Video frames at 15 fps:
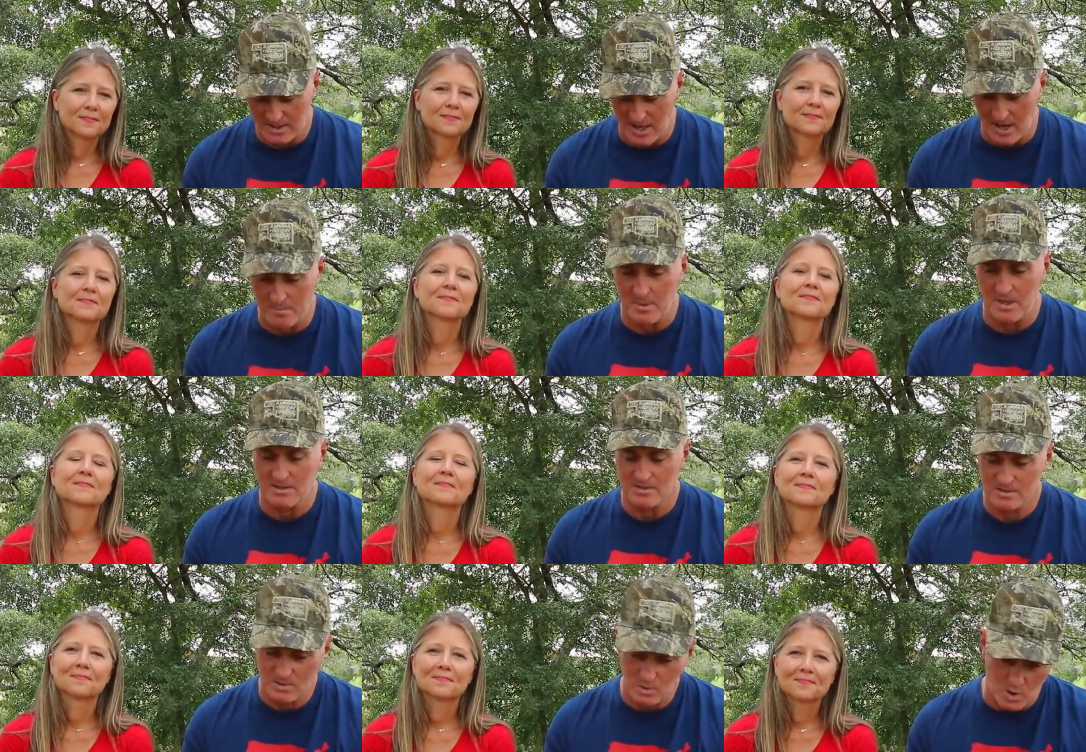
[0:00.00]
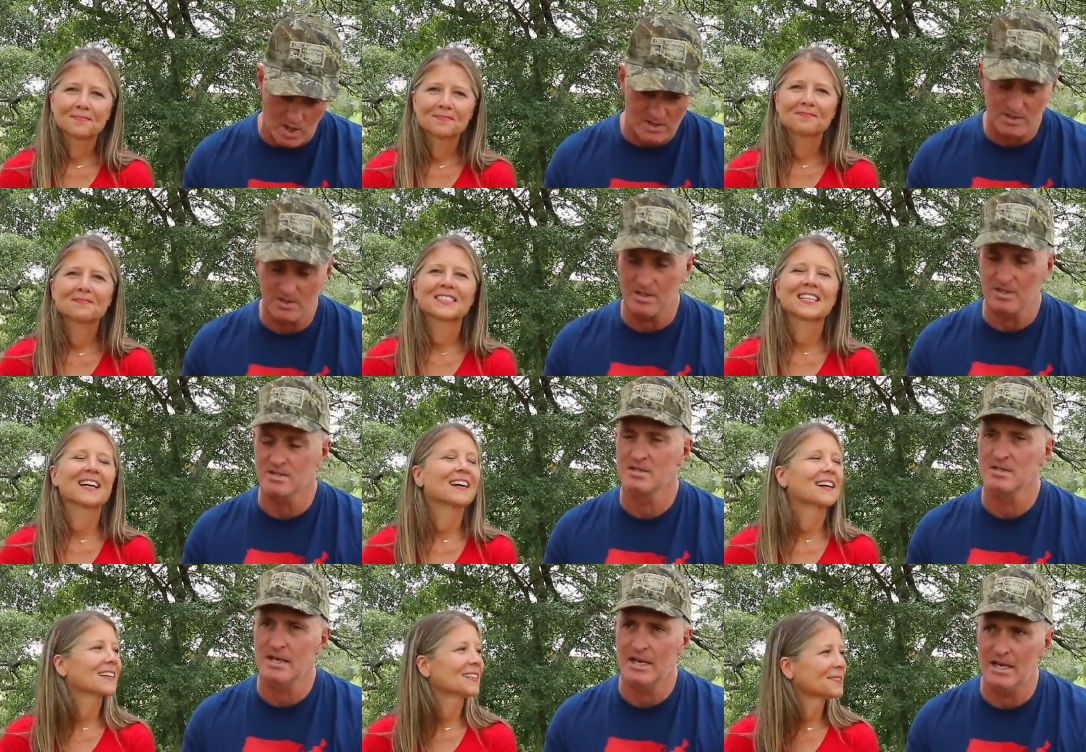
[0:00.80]
Speaker 1: comments, questions,
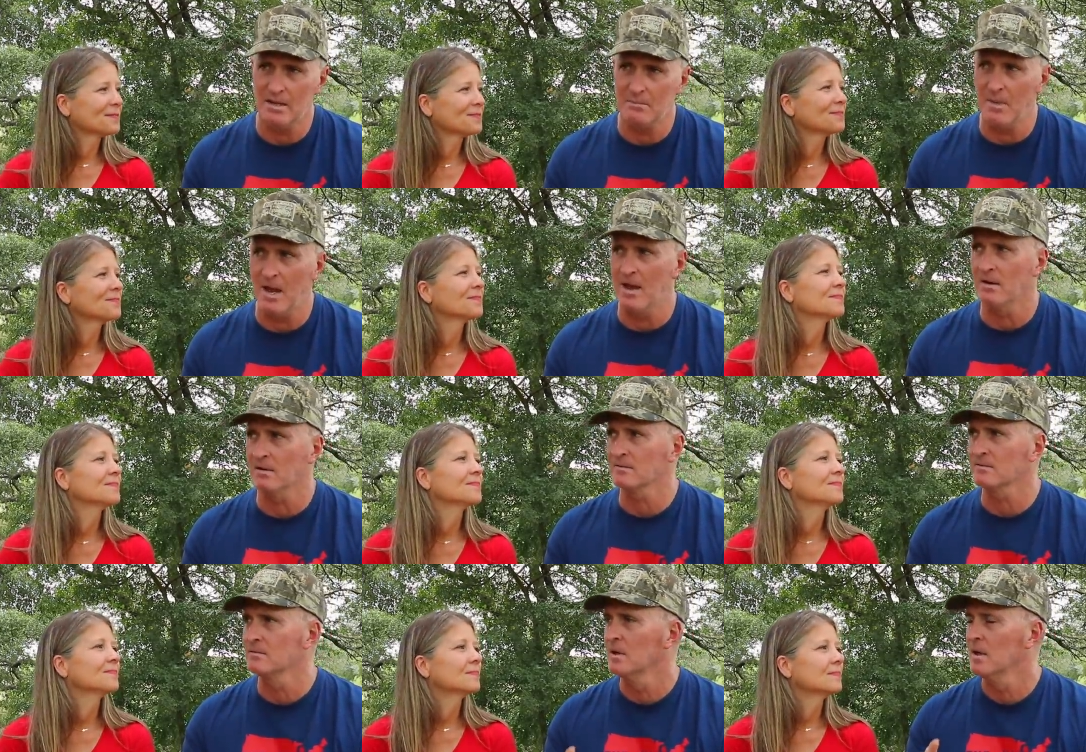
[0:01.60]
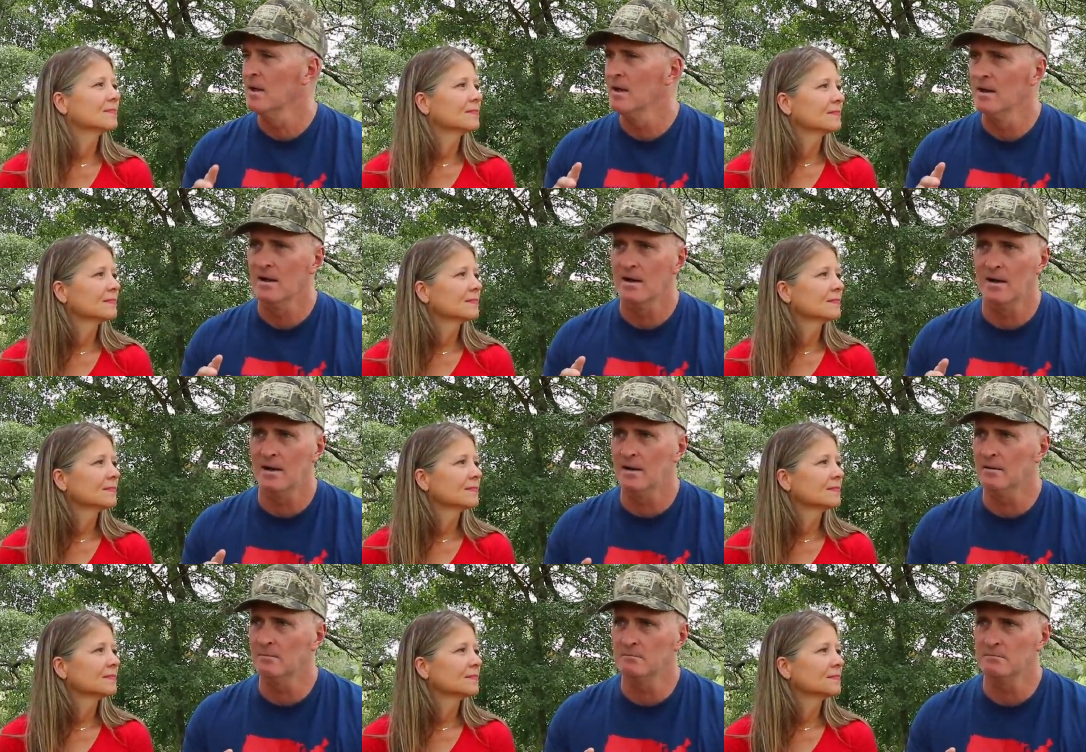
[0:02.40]
yeah. emails,
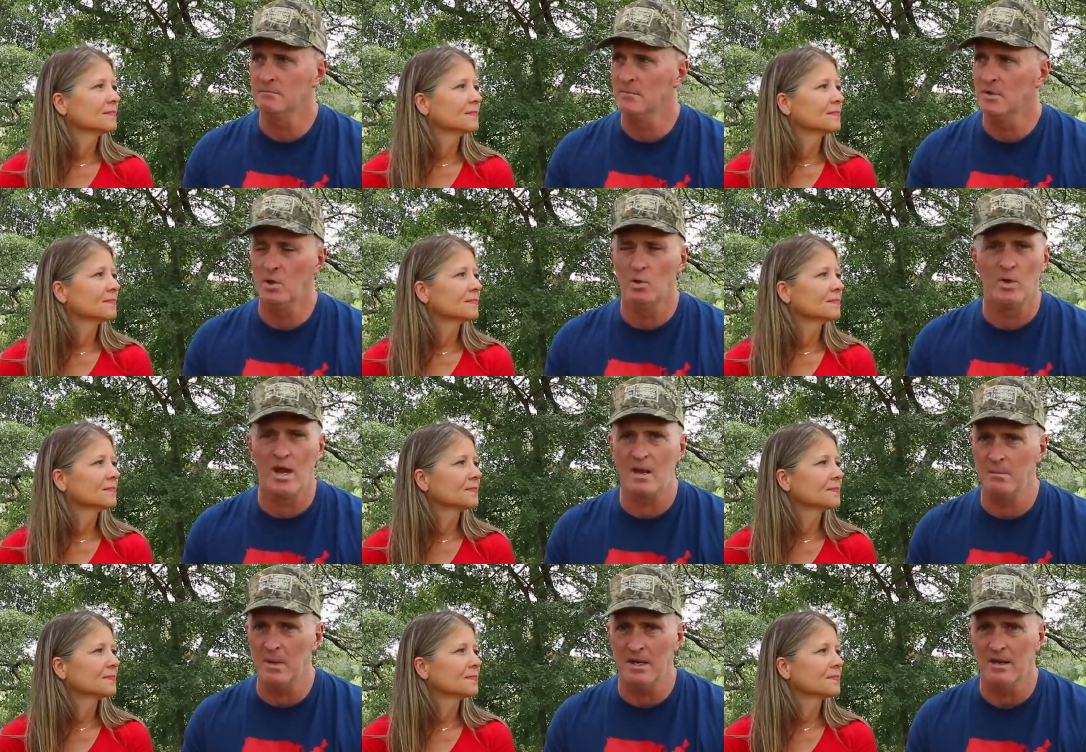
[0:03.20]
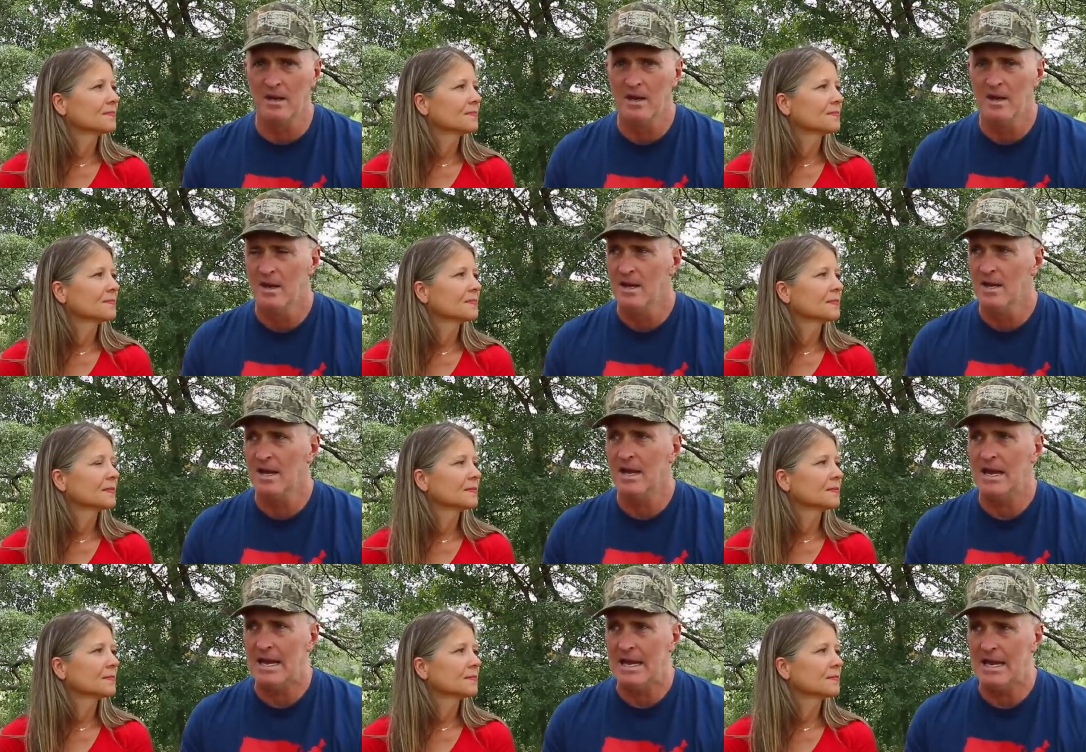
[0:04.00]
um, you name it
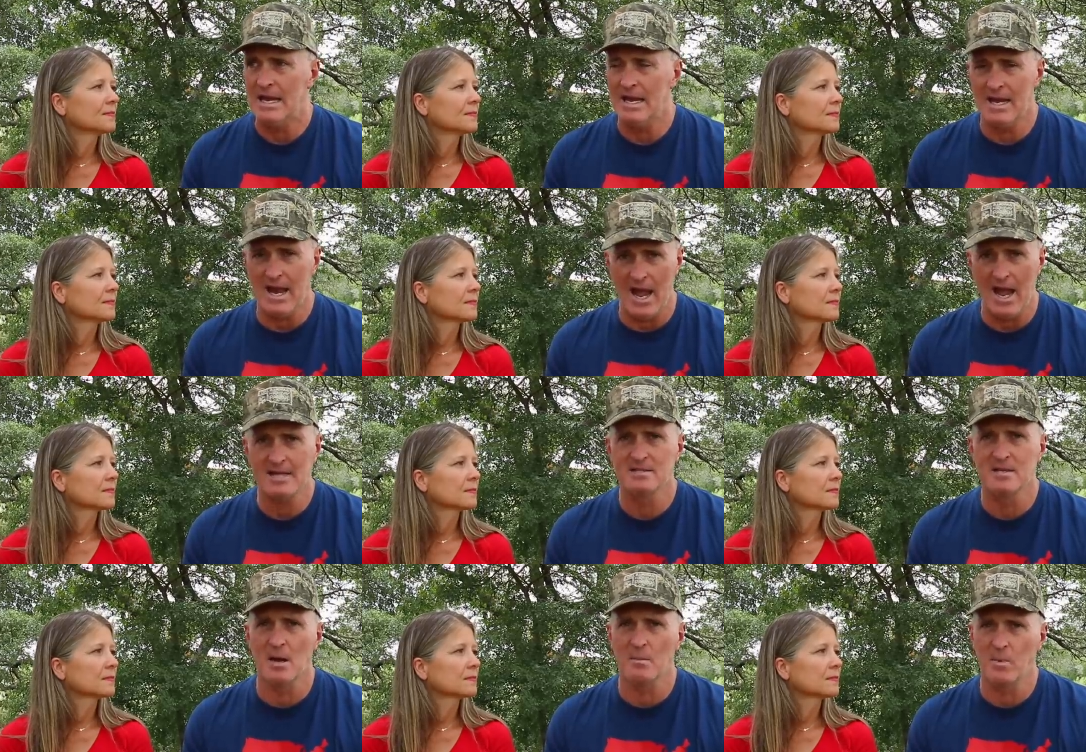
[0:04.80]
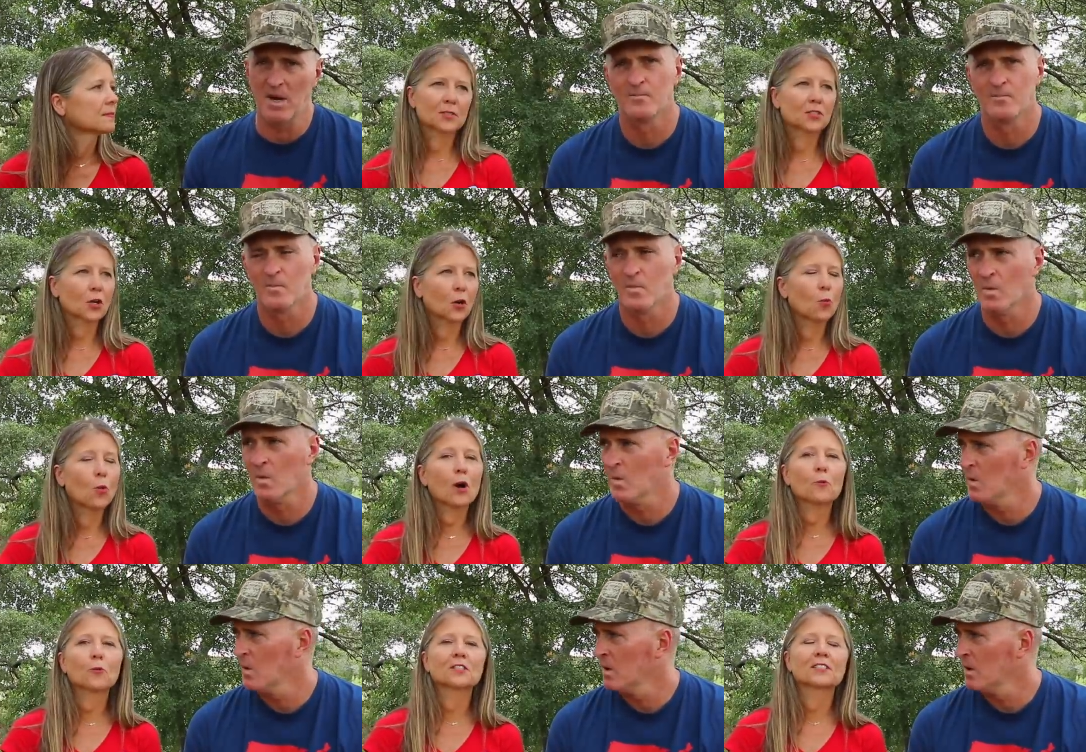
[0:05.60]
it adds up. So
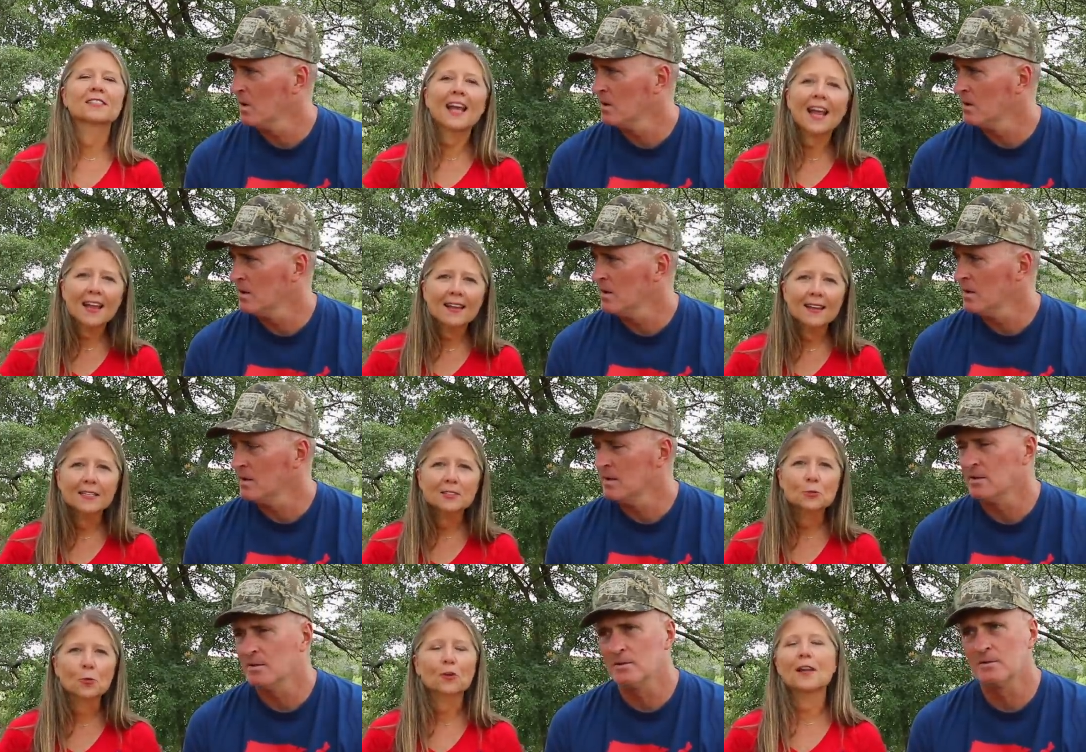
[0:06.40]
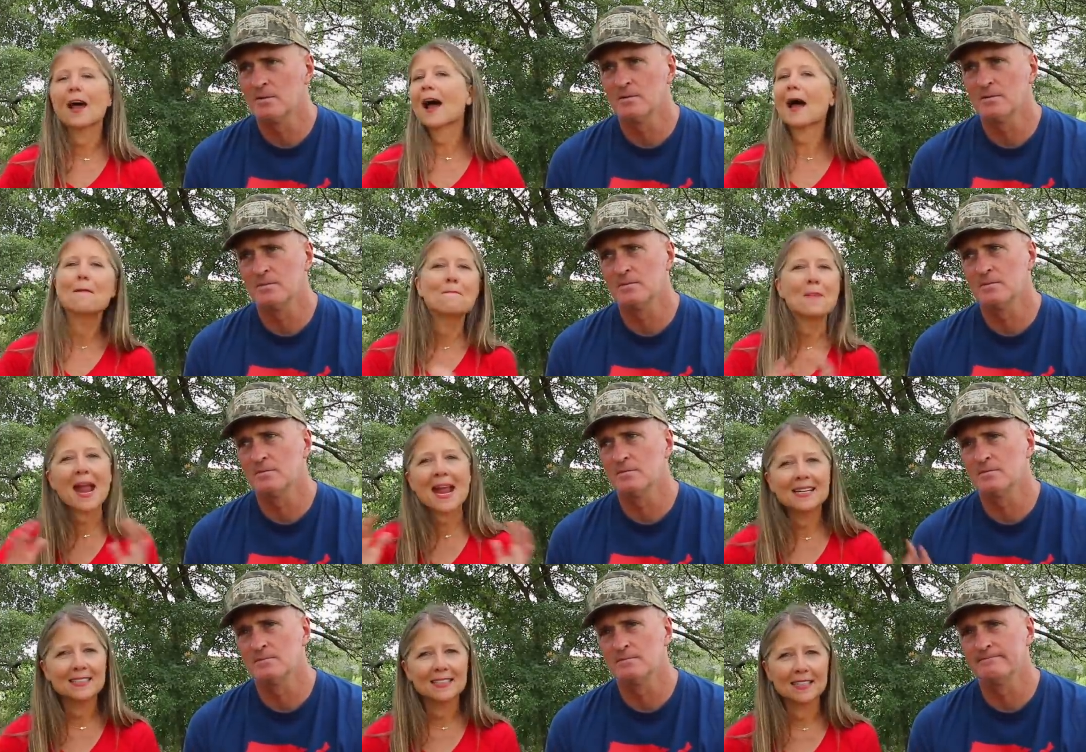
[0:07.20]
Speaker 2: what we're saying is we're not
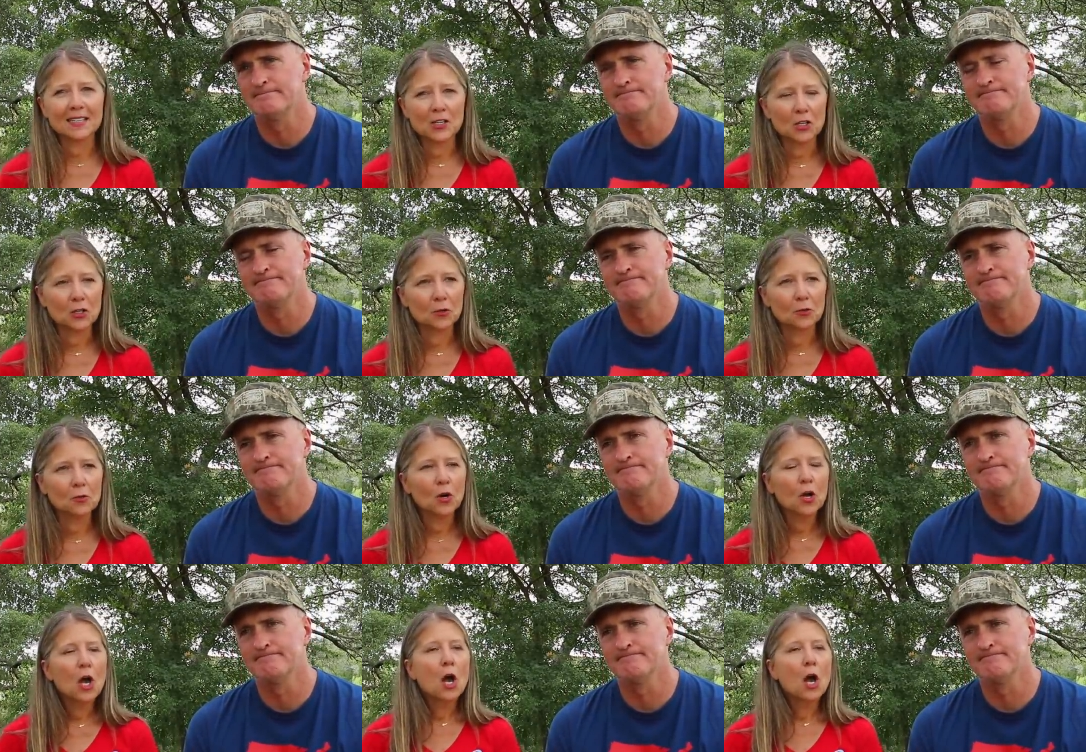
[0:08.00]
abandoning you,